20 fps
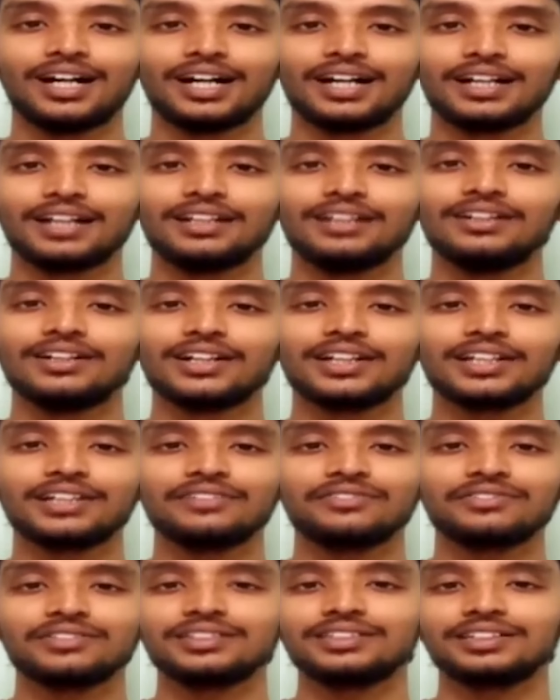learning
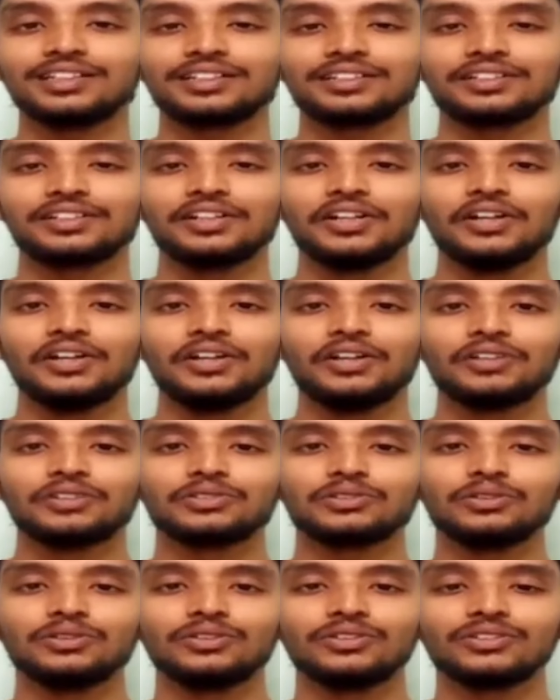different things.
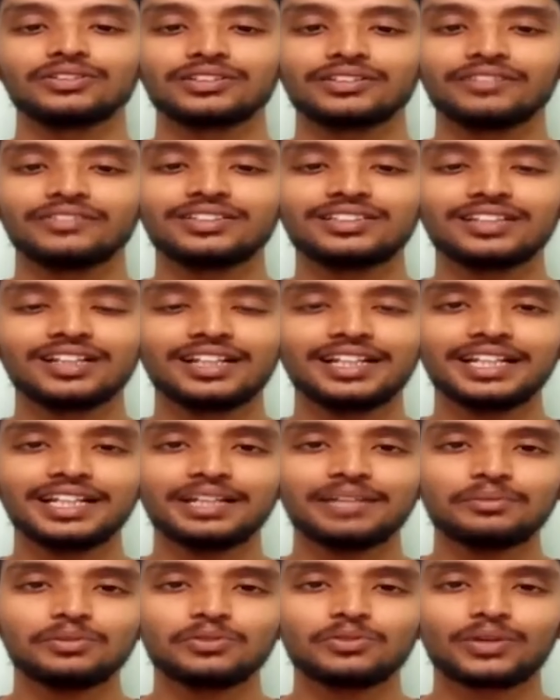So with
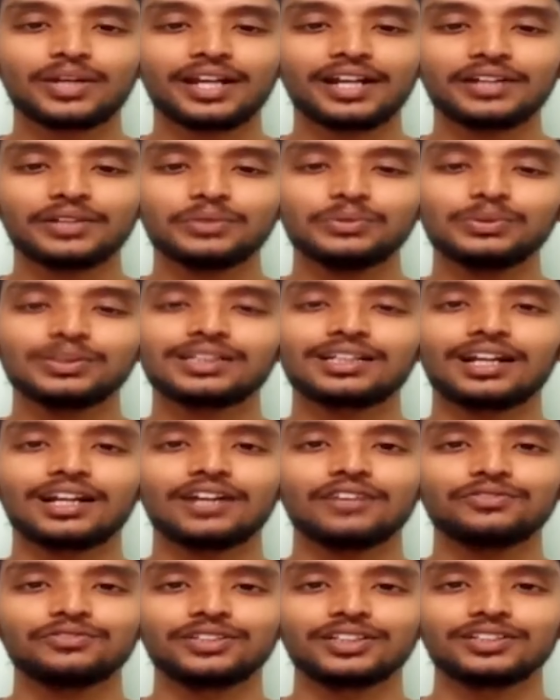Selenium you can do a ton
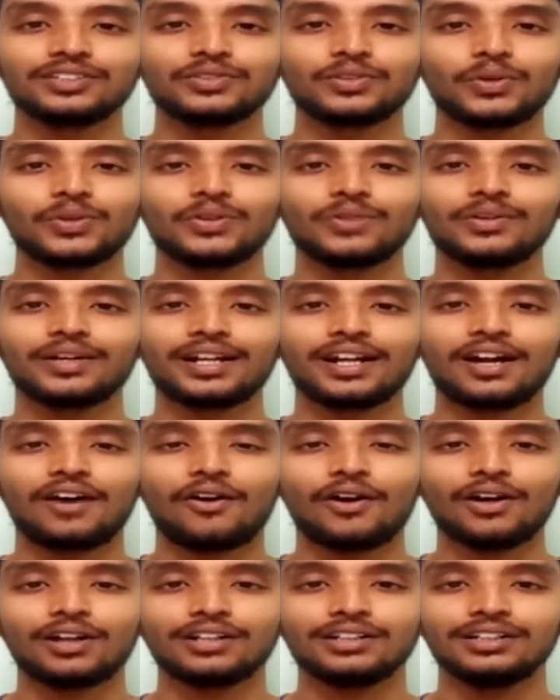of things. So you can
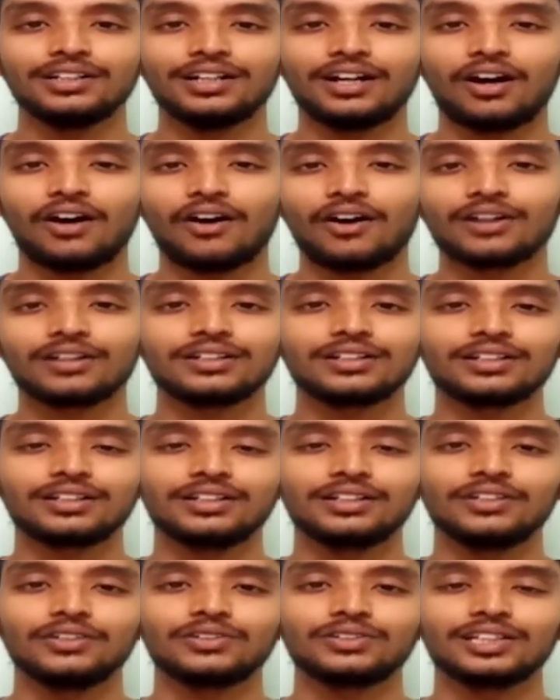
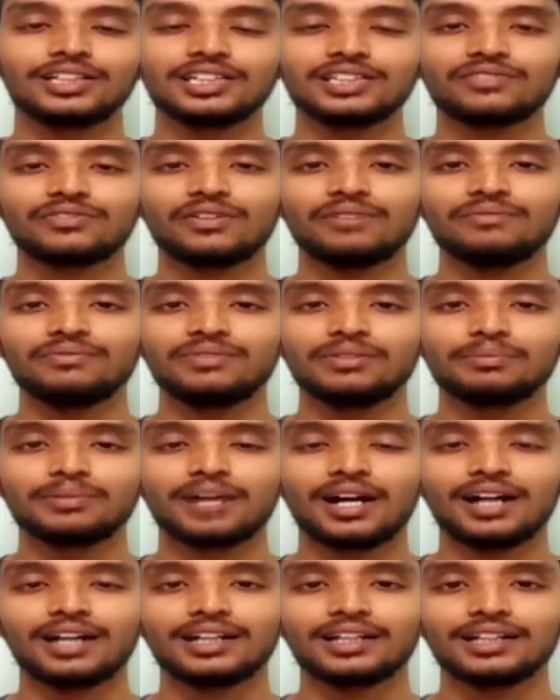order things from
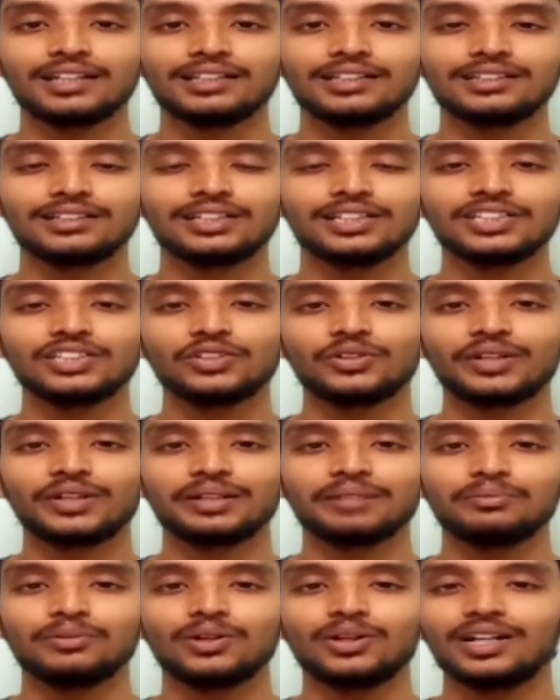Flipkart and other things. You
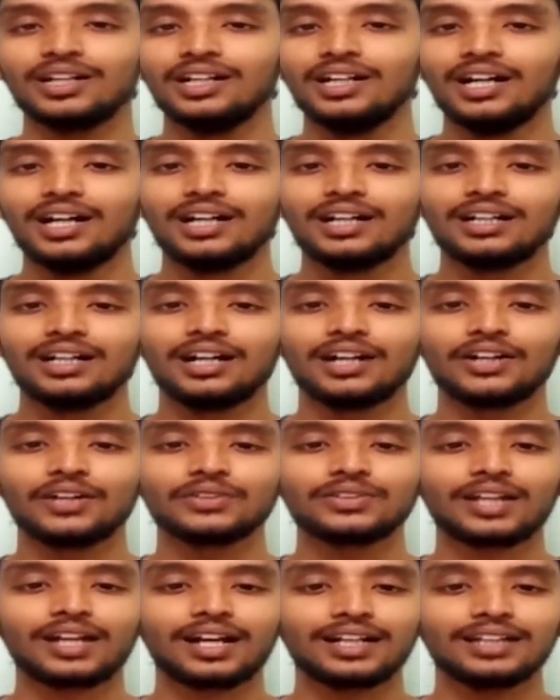can book
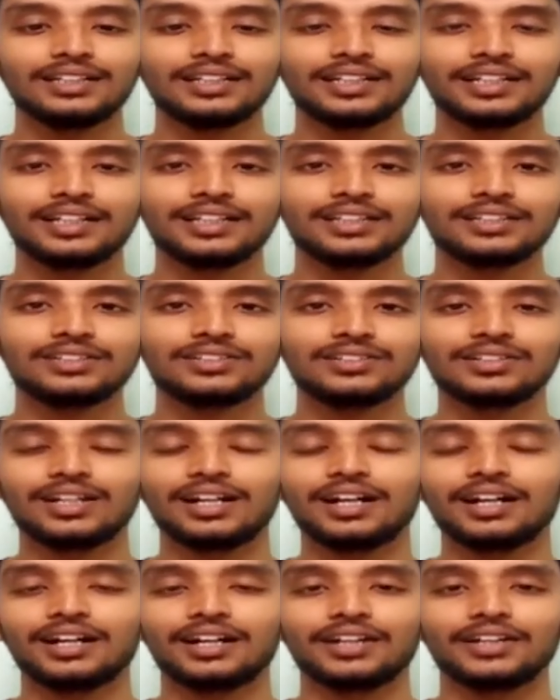tackle tickets.
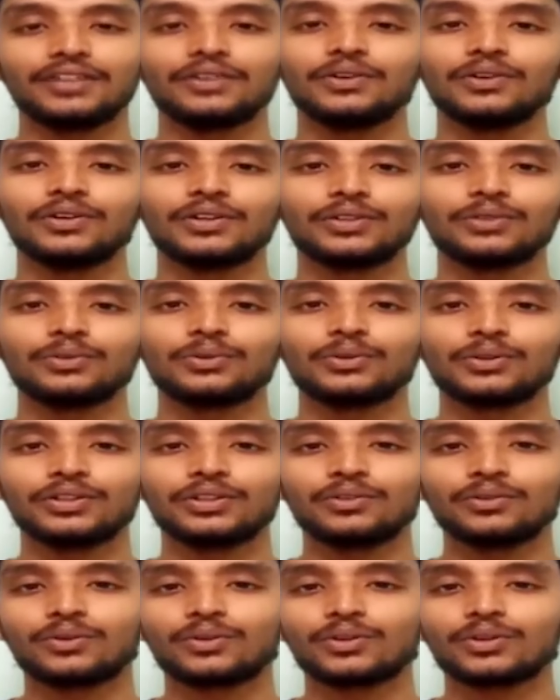
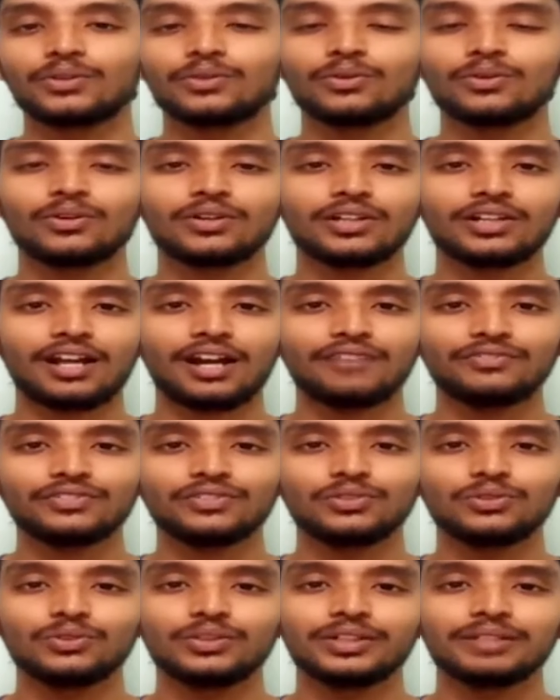You don't have
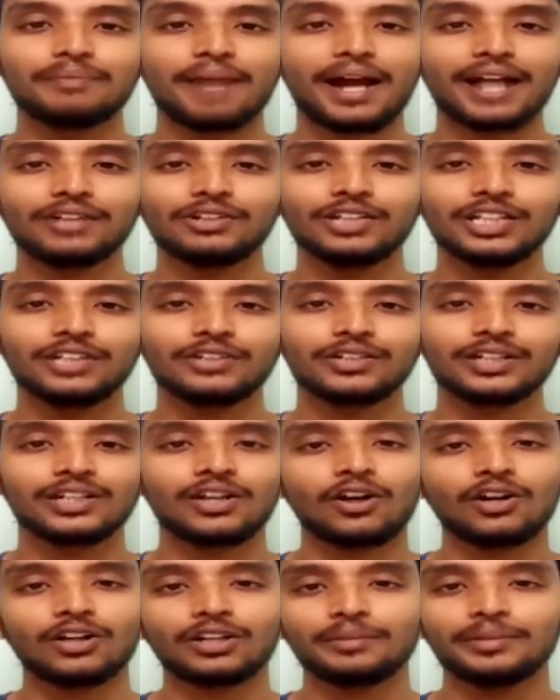to do it manually, you can
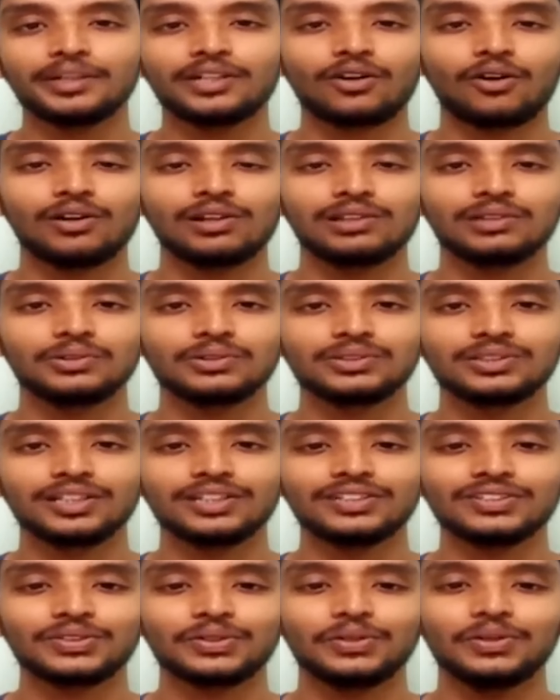automate all those
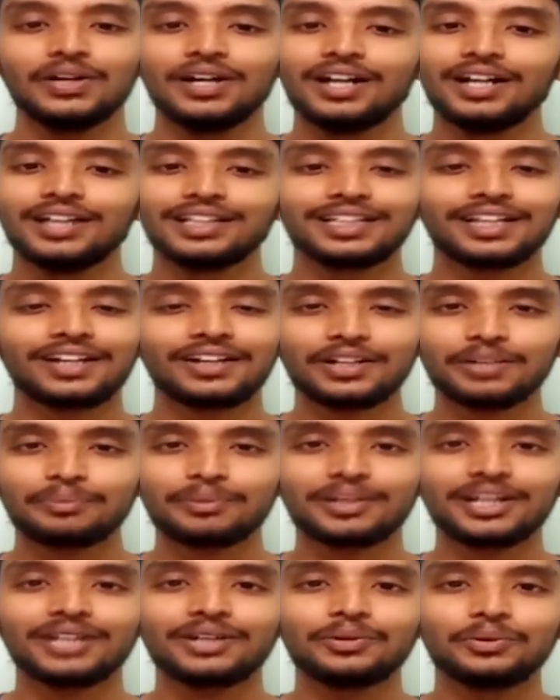things. So there are
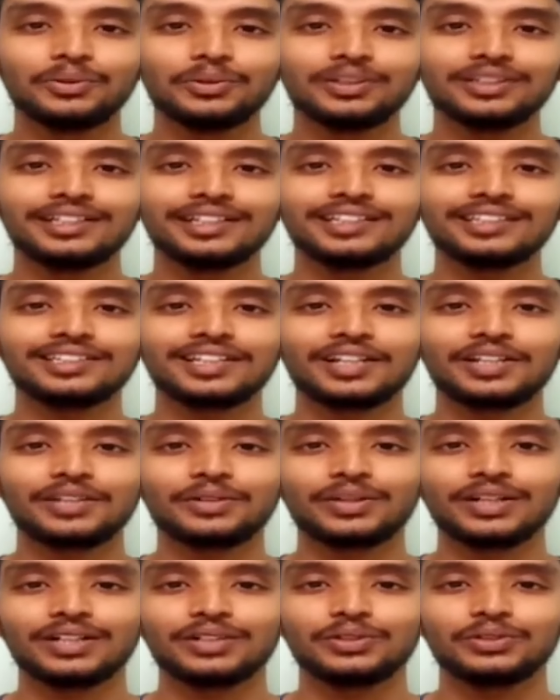pretty cool things that
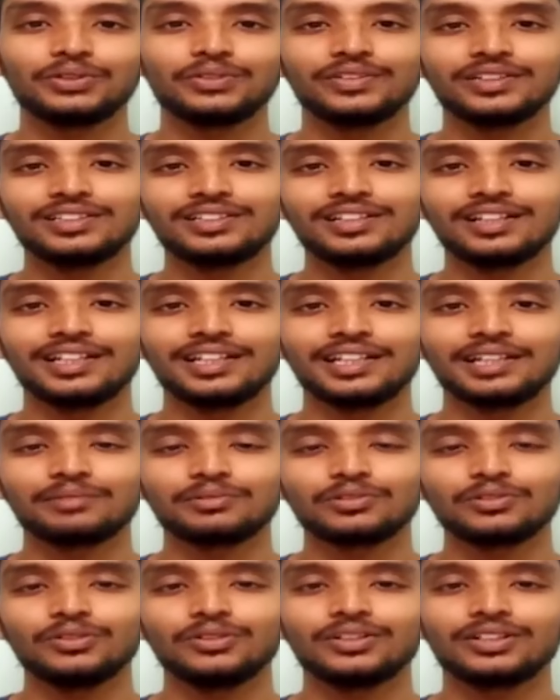you can do with
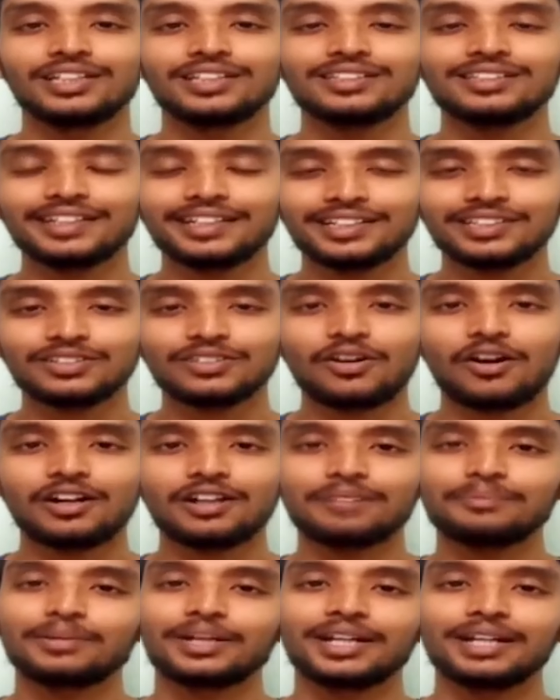Selenium. So testing is
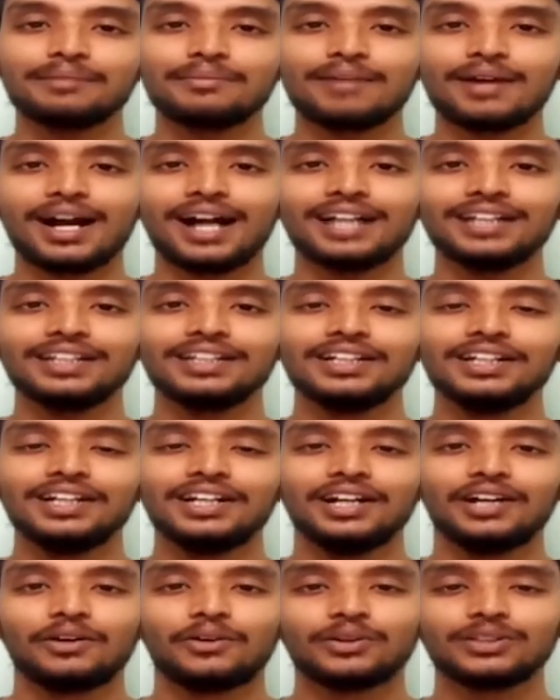not pretty bad
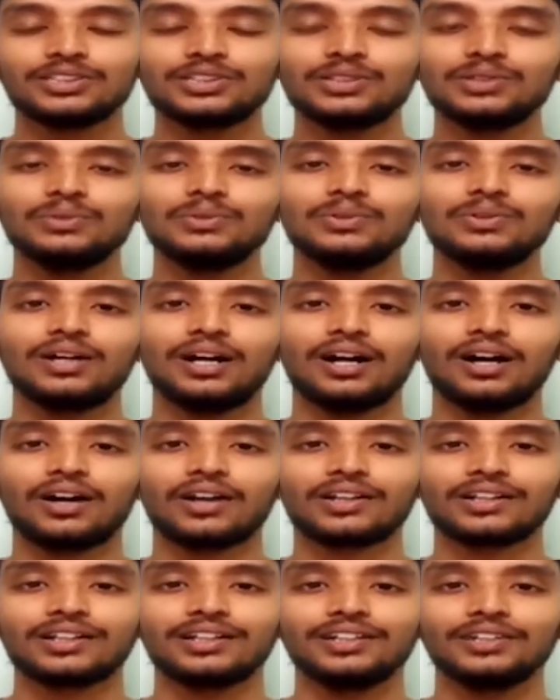once you
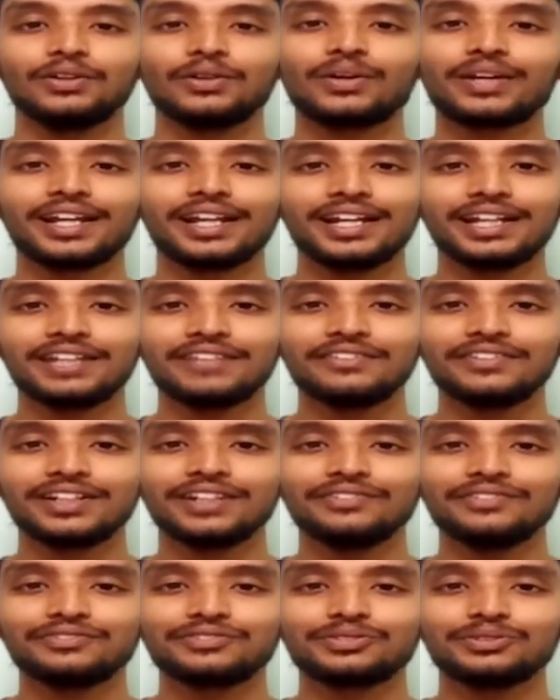are creative
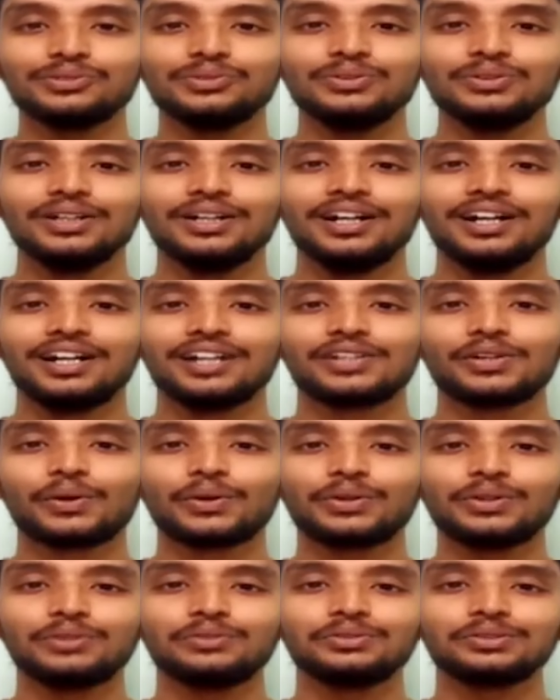enough
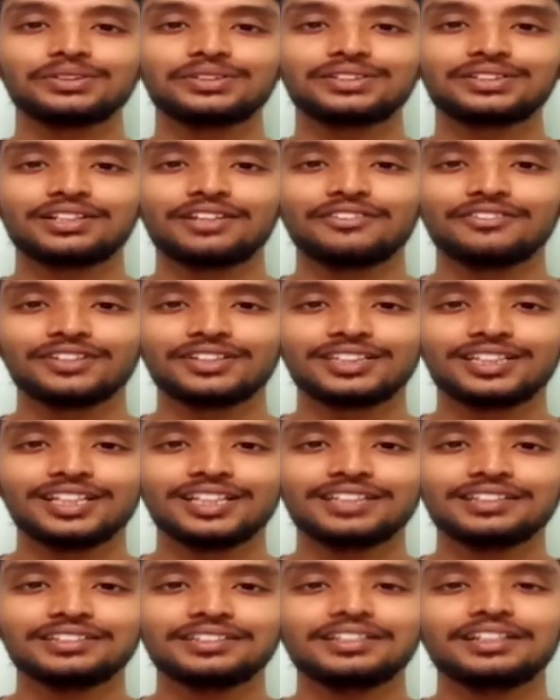to use
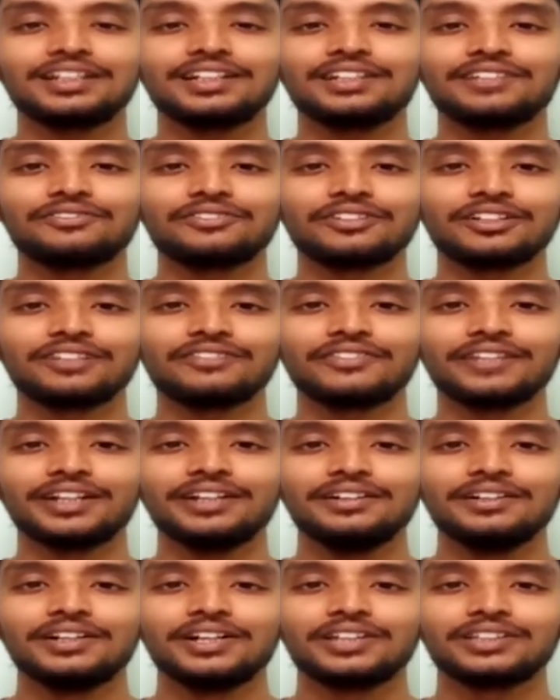things in a different
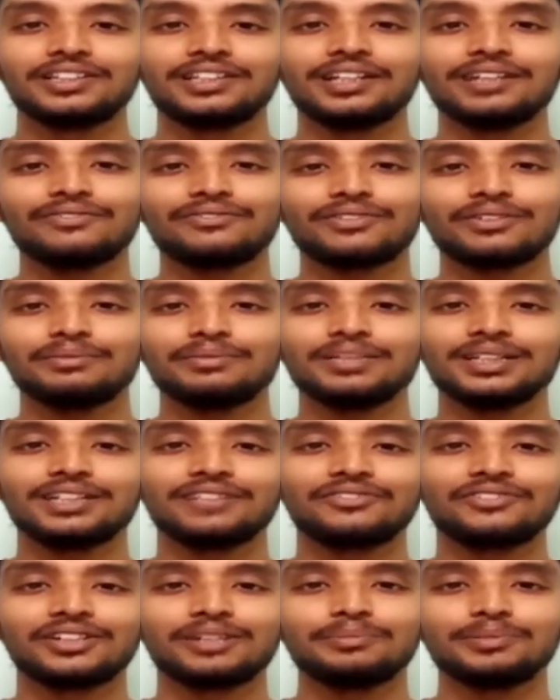way, think from a
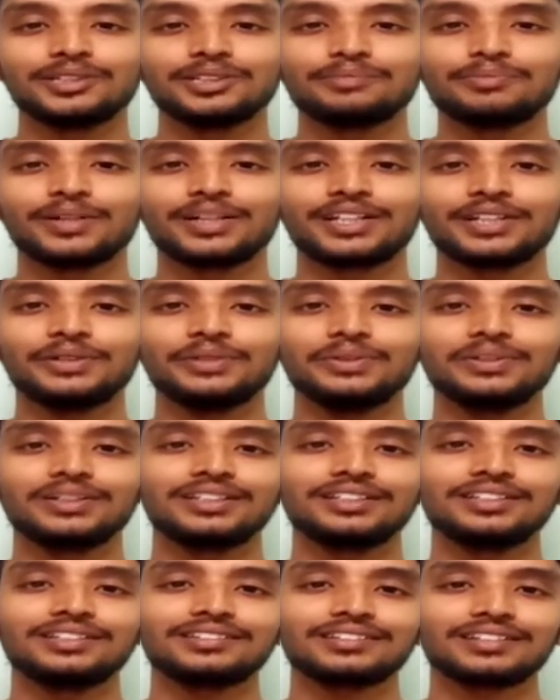different perspective. It
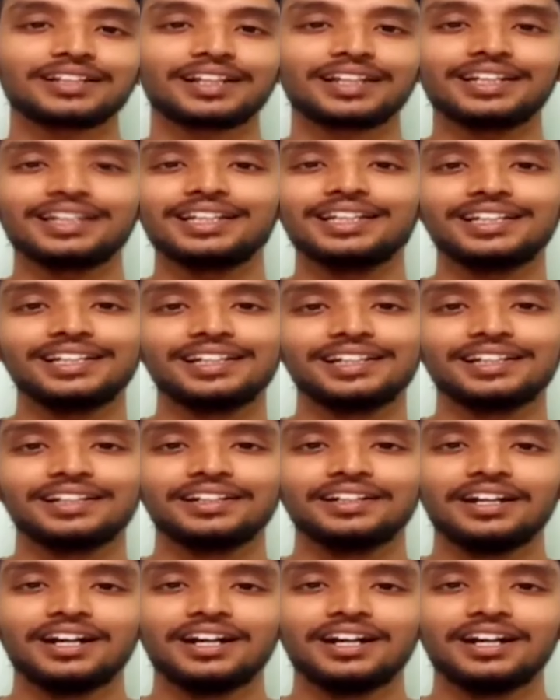is really